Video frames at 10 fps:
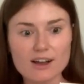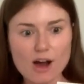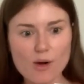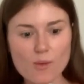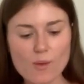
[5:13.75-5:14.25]

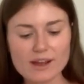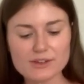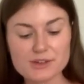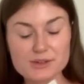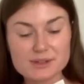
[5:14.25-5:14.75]

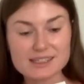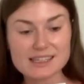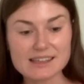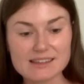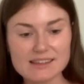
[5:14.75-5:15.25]
when you
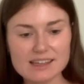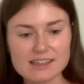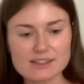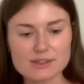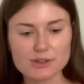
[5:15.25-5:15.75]
see
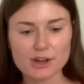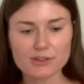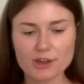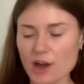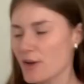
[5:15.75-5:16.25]
this, you're going
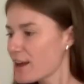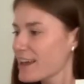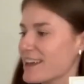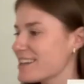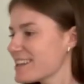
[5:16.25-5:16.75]
to go
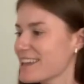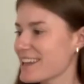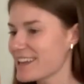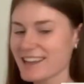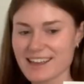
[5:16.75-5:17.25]

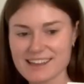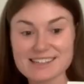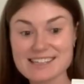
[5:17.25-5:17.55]
sing.